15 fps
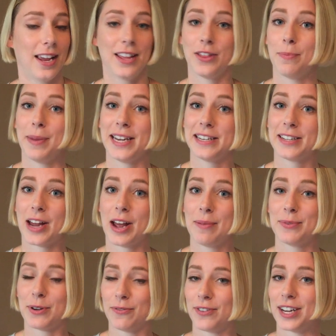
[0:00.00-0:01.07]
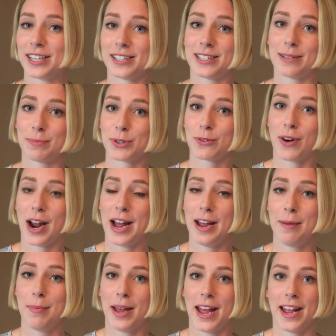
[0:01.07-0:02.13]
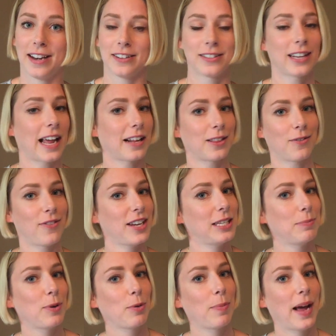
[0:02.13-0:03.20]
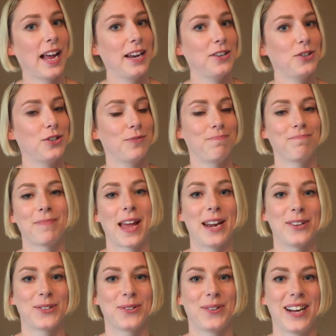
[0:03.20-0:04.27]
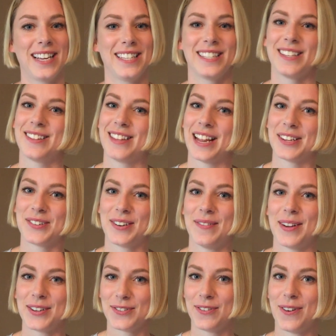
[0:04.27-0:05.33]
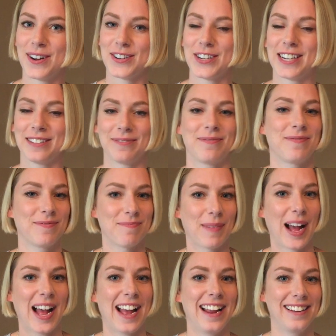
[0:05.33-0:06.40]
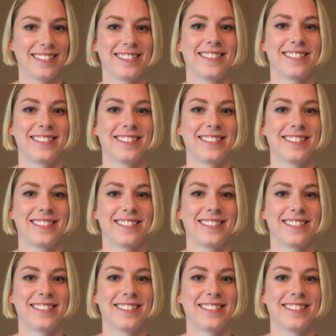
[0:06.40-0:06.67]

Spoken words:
In the meantime, don't forget to subscribe and like the Facebook page. And as always, thanks very much for watching. Bye!